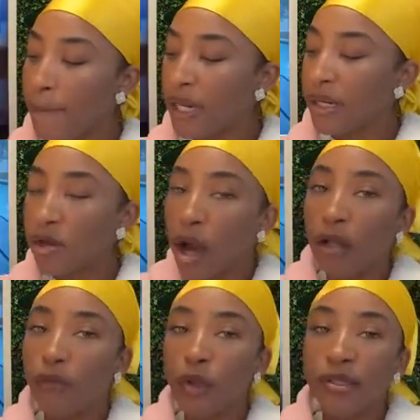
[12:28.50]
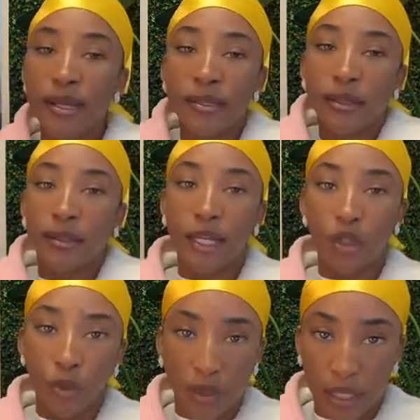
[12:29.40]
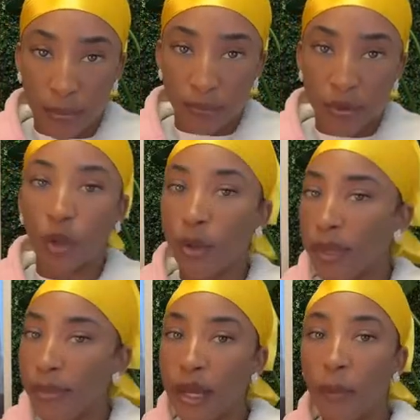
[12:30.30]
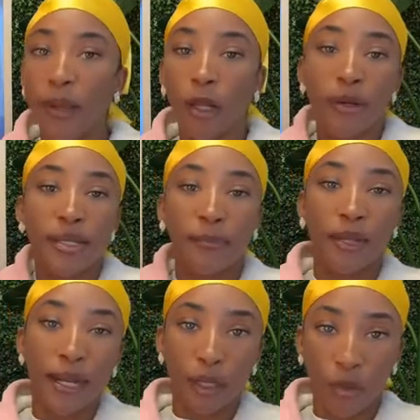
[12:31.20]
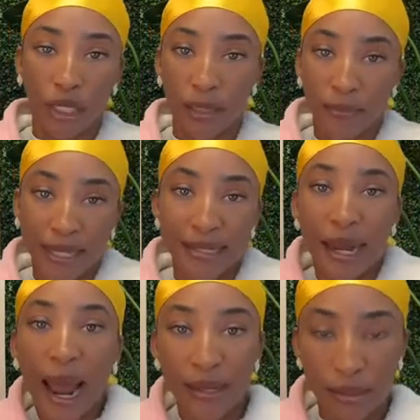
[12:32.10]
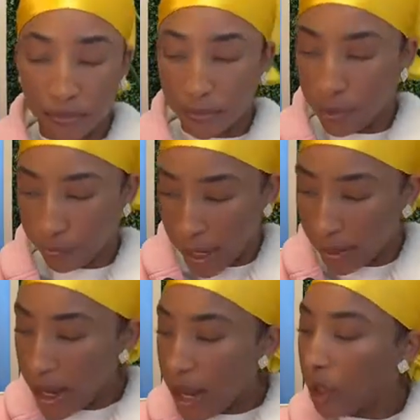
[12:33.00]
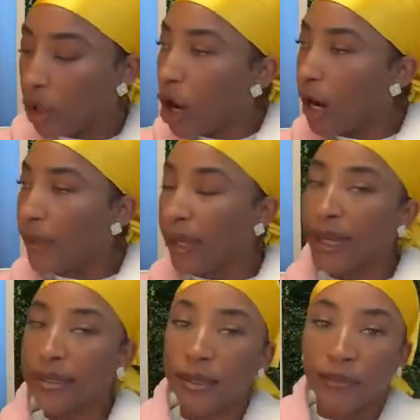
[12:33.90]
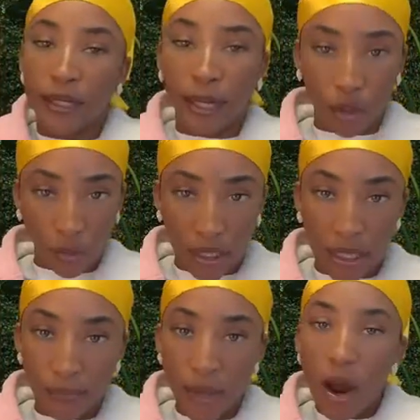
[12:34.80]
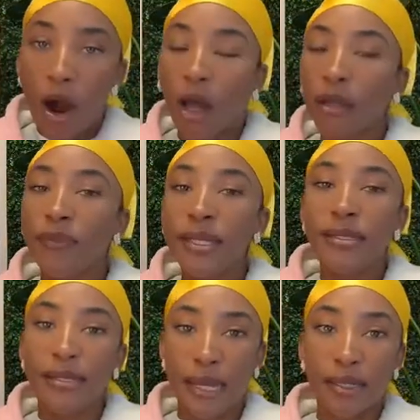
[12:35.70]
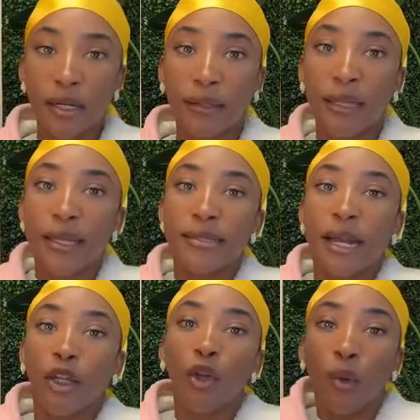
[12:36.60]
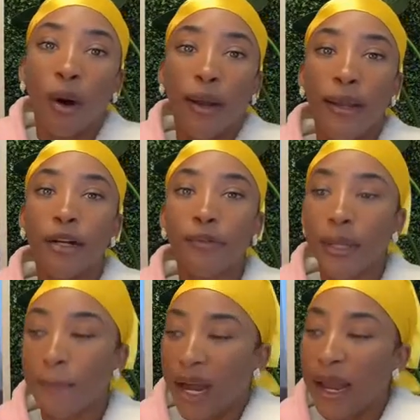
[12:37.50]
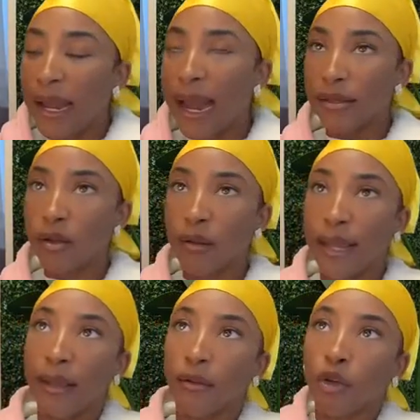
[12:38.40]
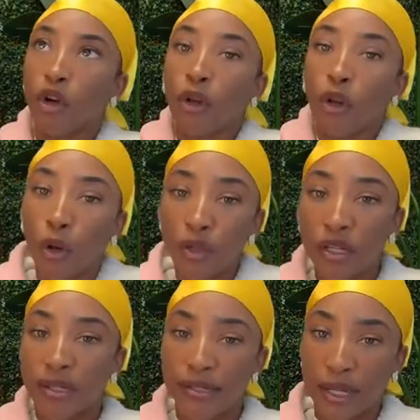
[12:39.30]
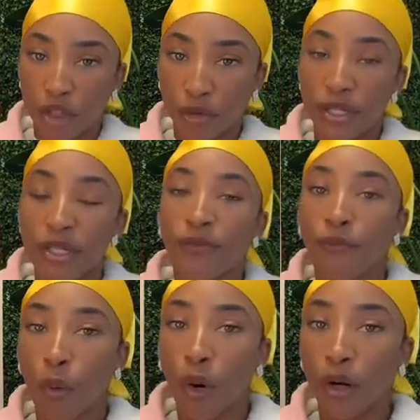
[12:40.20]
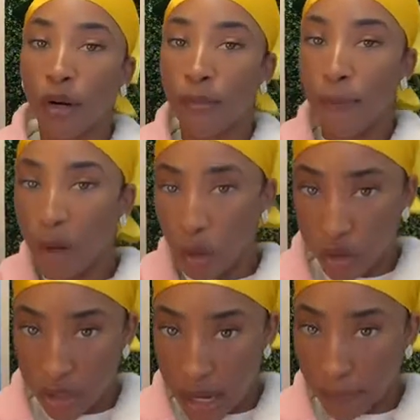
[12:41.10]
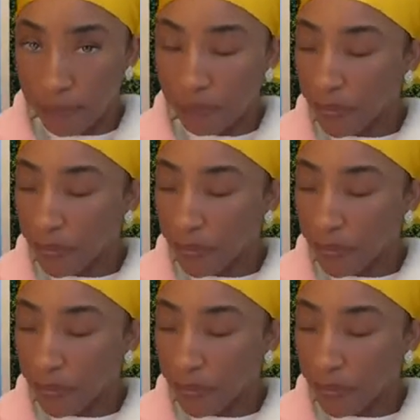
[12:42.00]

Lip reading: Because all of those things are things you keep. So the BBL pillow is something that you keep. That's an item, right? The garment, that's something that you keep. All of these things are things that you are literally buying as like clothes, accessories for post-op.